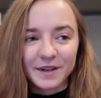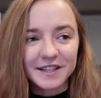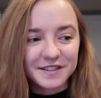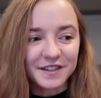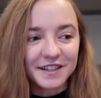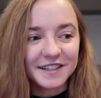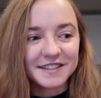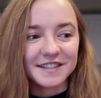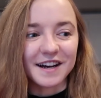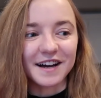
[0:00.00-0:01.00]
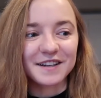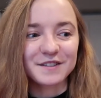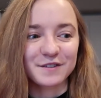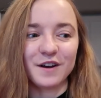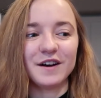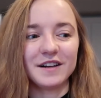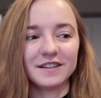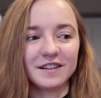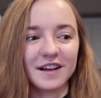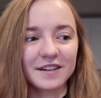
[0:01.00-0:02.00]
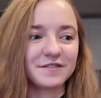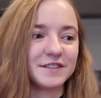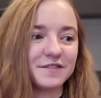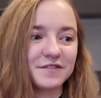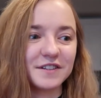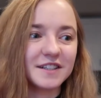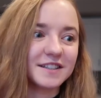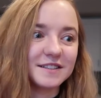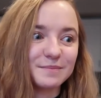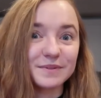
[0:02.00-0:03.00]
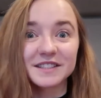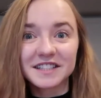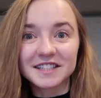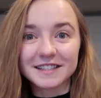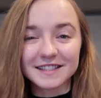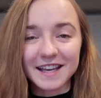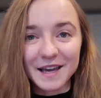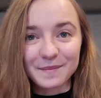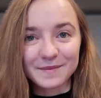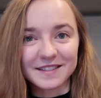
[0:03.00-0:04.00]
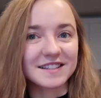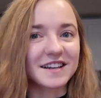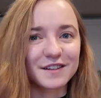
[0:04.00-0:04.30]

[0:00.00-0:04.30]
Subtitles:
When I started, I saw a lot of different position names,